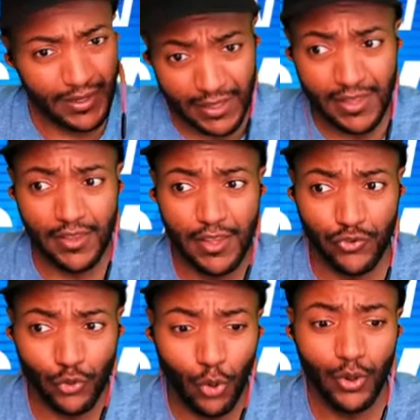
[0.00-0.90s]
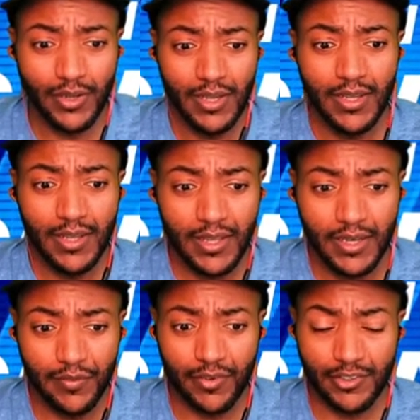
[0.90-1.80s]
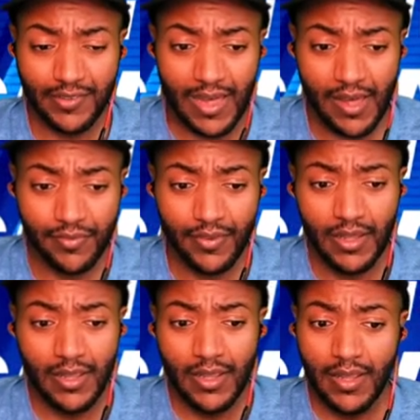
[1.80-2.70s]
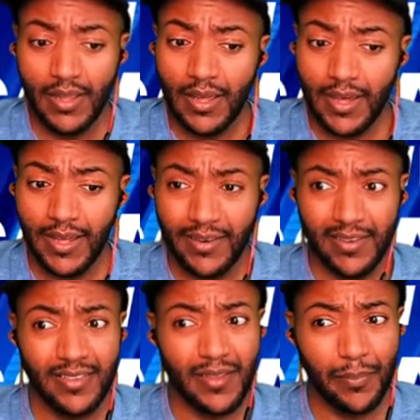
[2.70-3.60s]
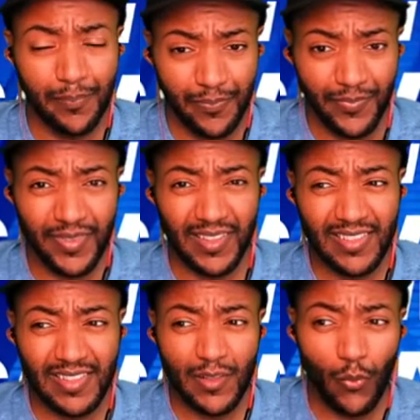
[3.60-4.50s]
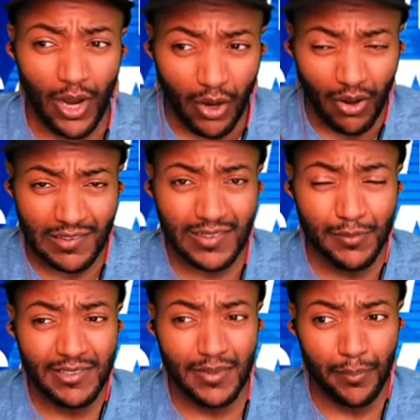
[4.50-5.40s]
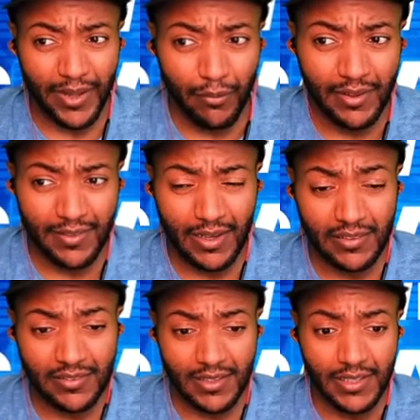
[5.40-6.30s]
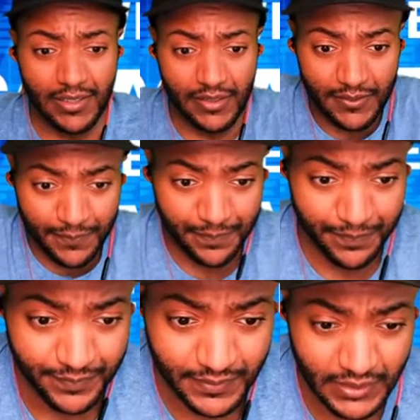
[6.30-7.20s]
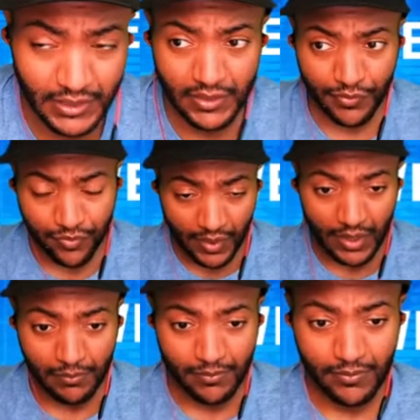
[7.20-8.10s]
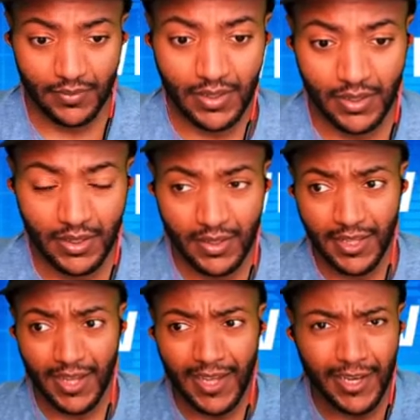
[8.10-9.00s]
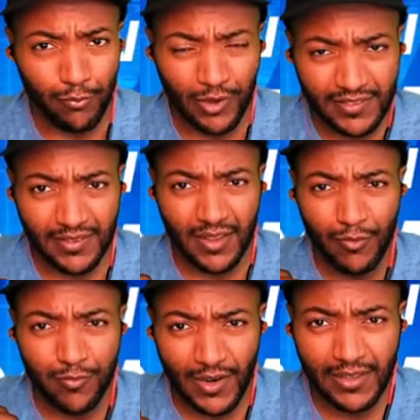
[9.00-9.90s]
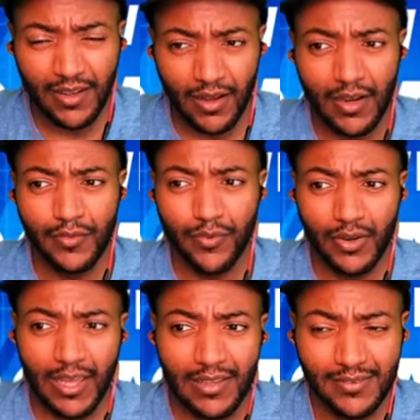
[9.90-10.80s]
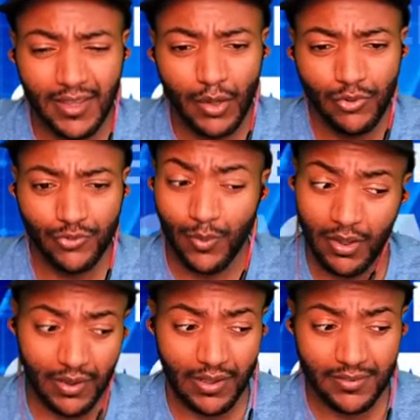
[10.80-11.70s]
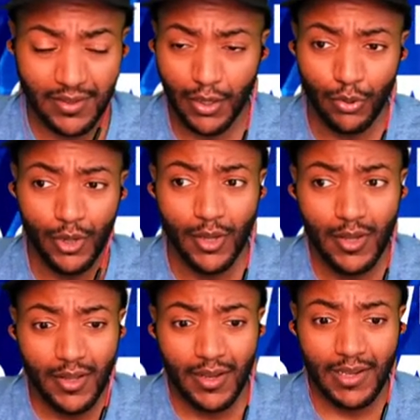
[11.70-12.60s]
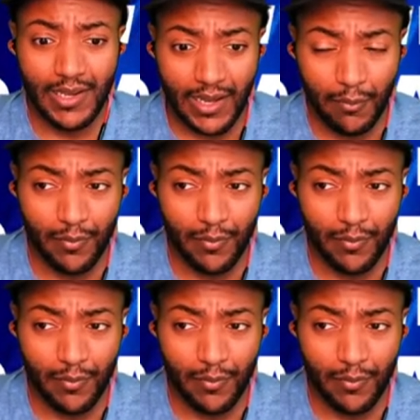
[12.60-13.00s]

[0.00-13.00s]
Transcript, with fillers: and he he scored in the first half. And the, the what cost them is the penalty they conceded to Fulham. Uh, and there was a red card for Cancelo as well. Cancelo got